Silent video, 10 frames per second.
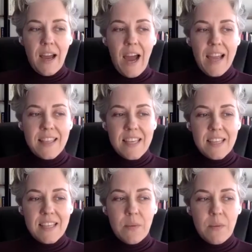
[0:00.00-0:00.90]
I think
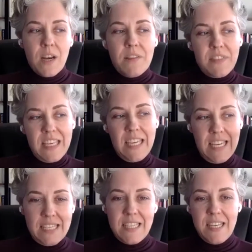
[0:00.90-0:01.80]
that one of the
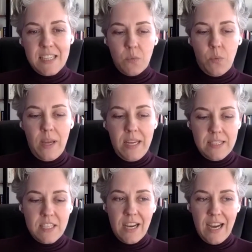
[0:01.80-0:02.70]
easiest ways
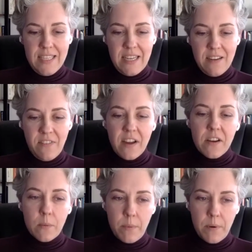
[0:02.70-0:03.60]
to identify
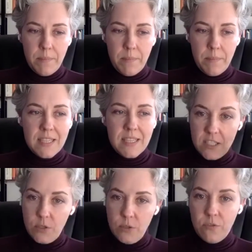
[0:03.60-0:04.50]
your purpose
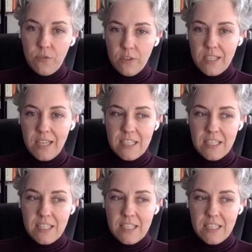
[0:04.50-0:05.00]
it's twofold.